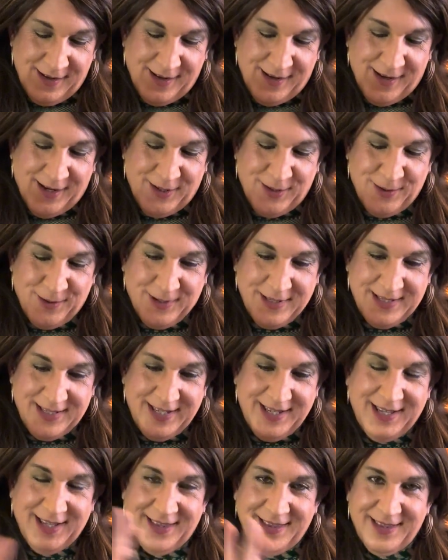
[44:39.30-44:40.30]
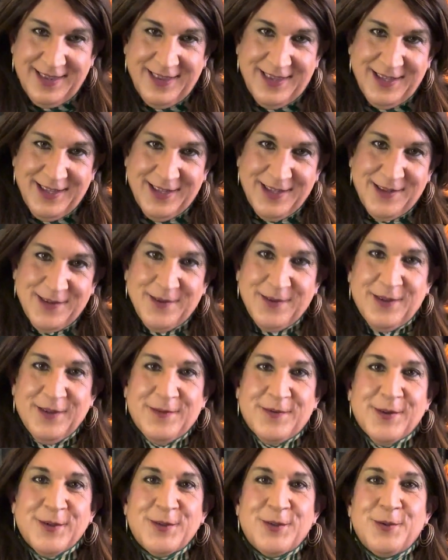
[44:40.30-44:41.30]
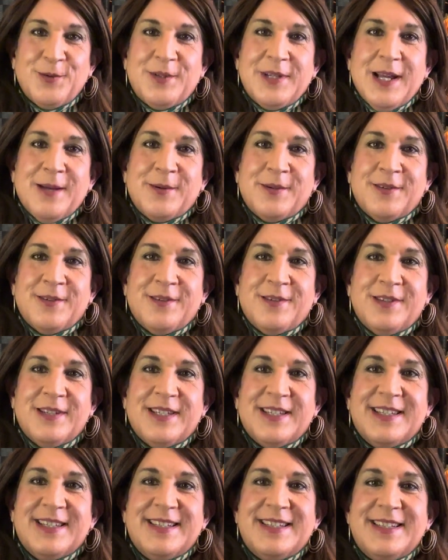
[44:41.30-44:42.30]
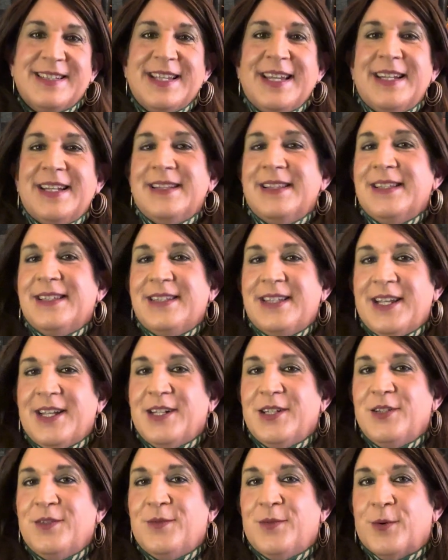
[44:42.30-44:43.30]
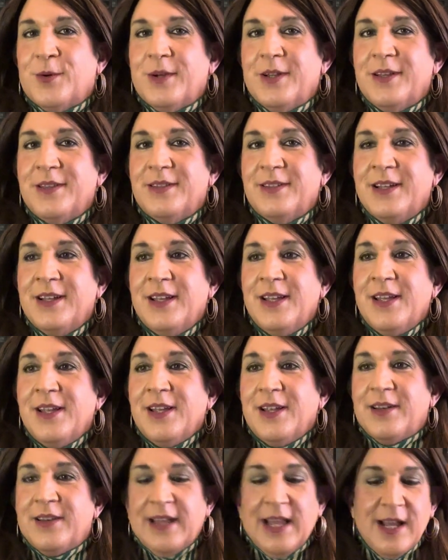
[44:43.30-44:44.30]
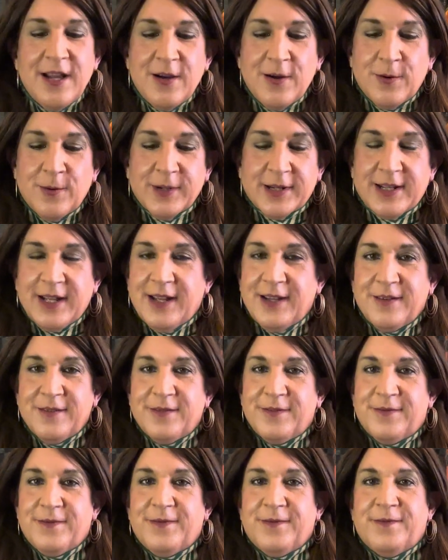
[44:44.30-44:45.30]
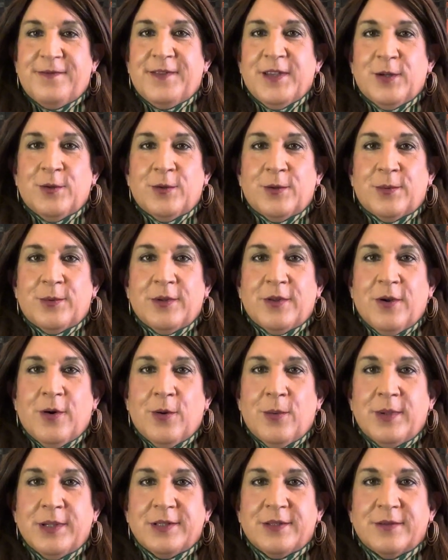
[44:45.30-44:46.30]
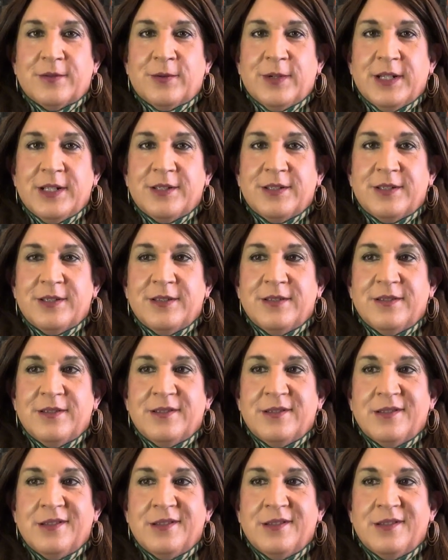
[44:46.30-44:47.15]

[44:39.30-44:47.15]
And you can see that these first 2 chapters are just setting the stage for us. Now we're kind of filled with a whole bunch of questions.